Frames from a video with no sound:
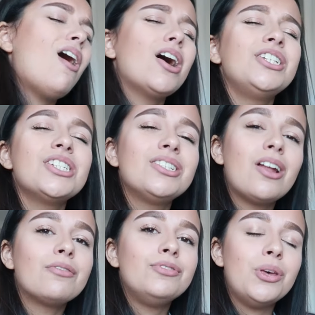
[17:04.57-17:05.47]
I just
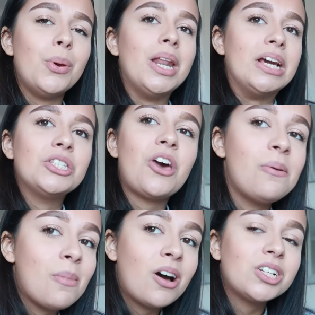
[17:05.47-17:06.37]
love doing it so
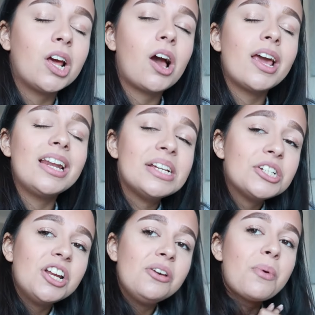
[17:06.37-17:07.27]
much. Like, I
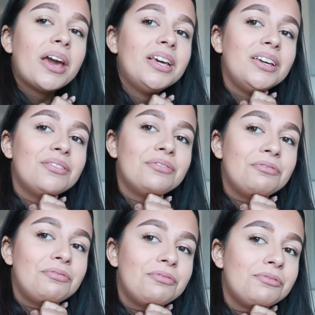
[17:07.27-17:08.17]
literally wait
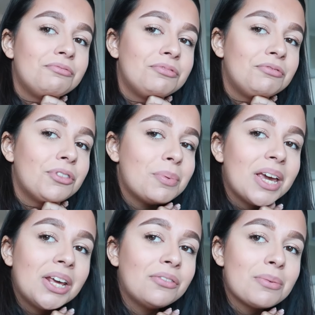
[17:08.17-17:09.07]
for the
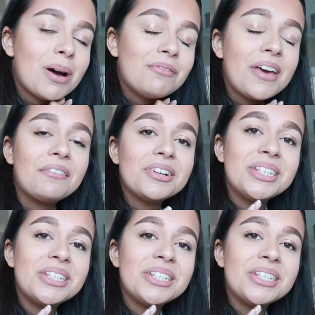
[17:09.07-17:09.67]
beginning of the month every